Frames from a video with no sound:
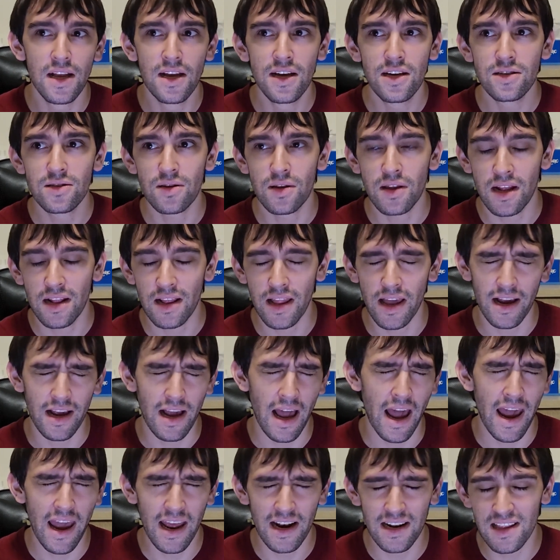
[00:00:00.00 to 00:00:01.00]
So then like
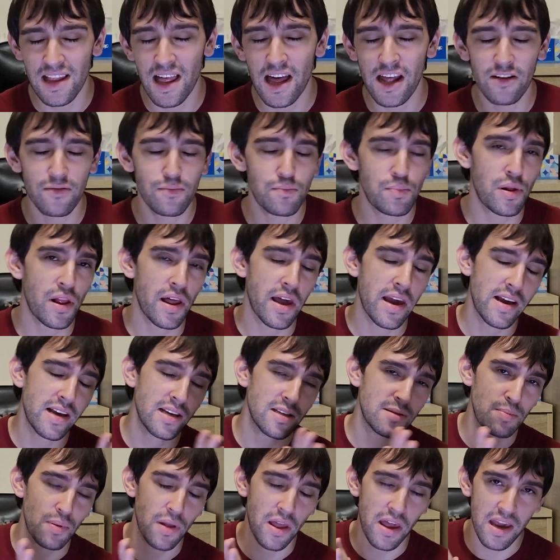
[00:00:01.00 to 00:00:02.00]
I had a lot of
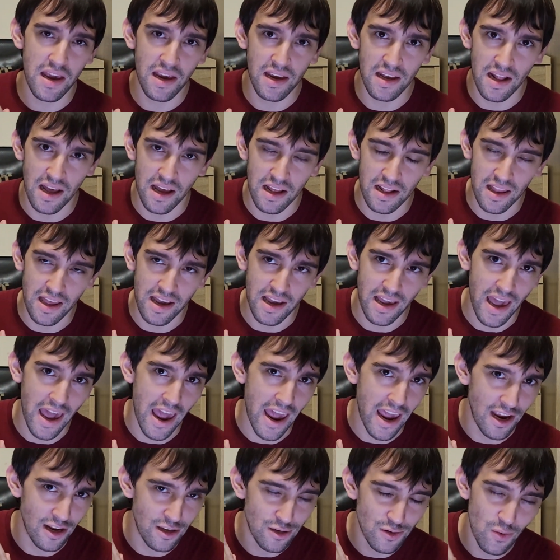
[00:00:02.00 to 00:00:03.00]
plays playing it on like
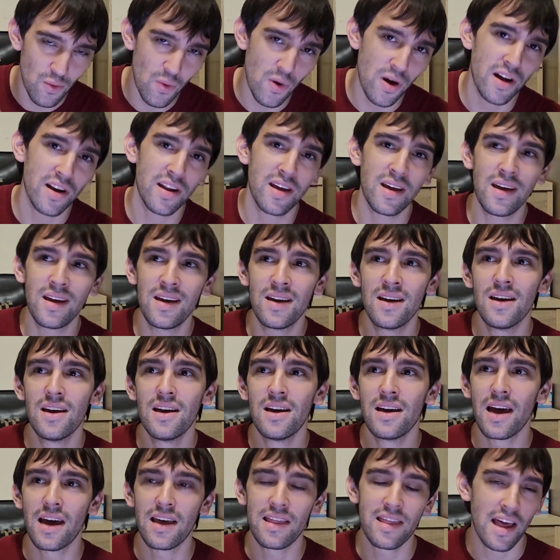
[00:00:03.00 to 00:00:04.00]
A20,
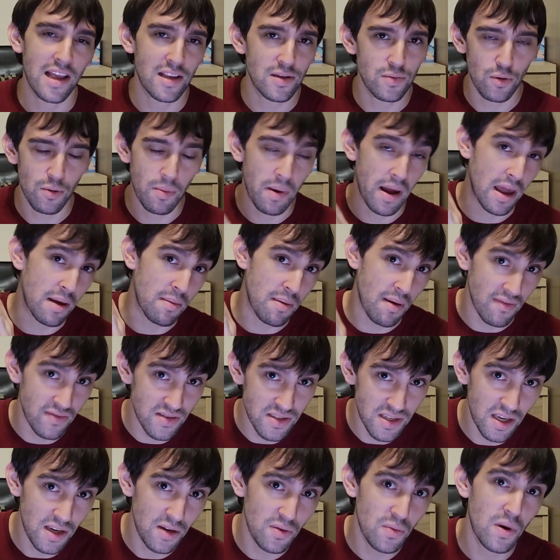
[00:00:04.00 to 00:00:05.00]
and that's where my
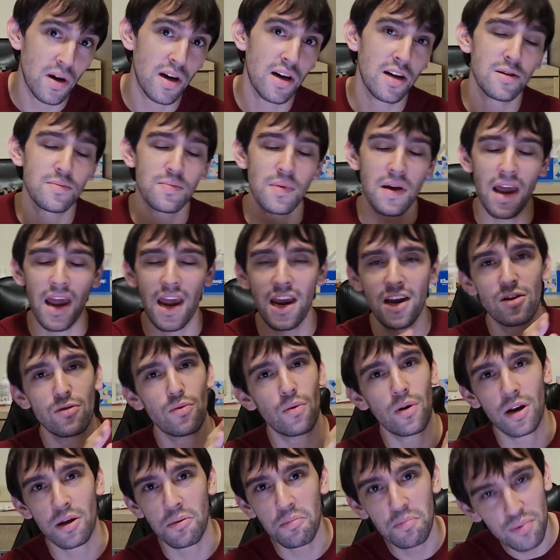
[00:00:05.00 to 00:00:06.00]
MFC was, but
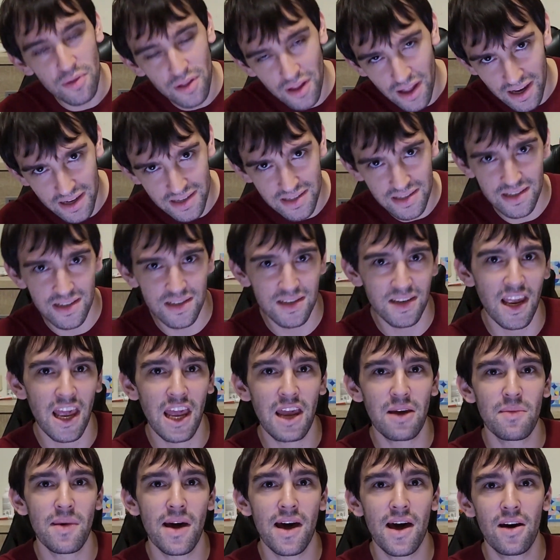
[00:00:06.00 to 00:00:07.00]
A20 plus just
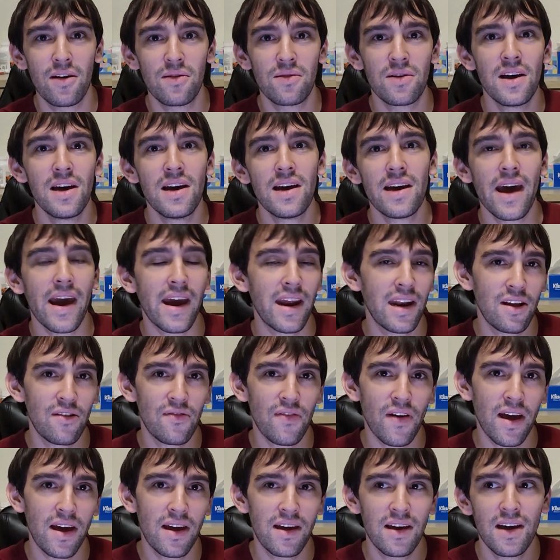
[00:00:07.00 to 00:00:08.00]
came out, and if
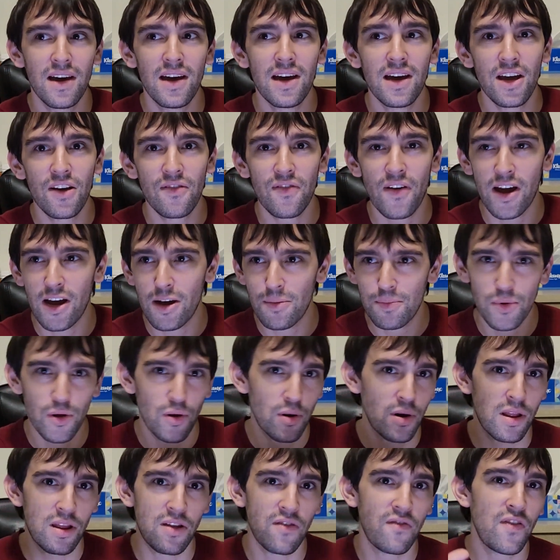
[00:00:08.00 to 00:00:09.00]
I if I
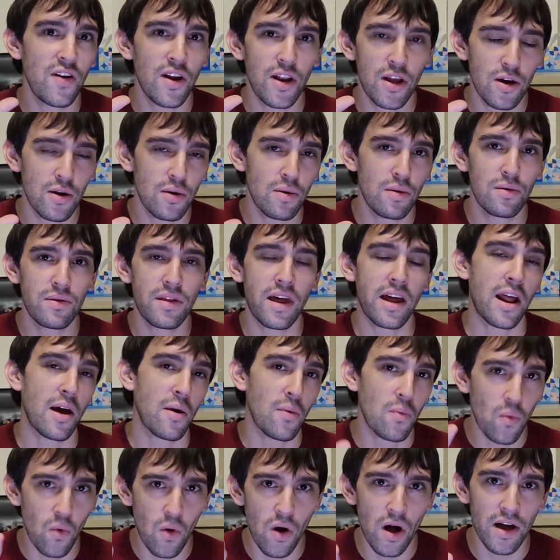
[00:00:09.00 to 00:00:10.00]
uploaded the video that I
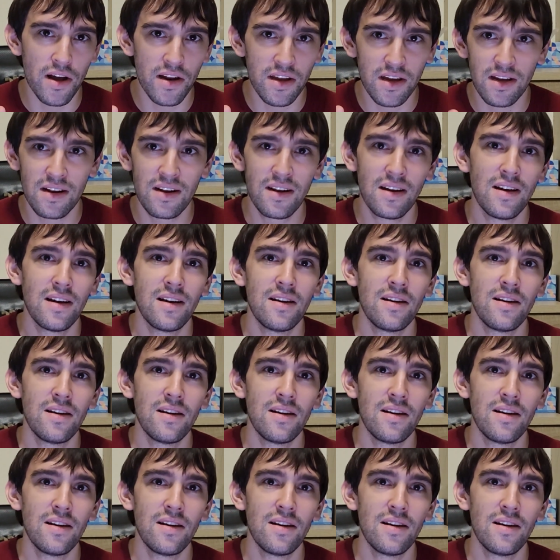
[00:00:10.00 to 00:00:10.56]
wanted,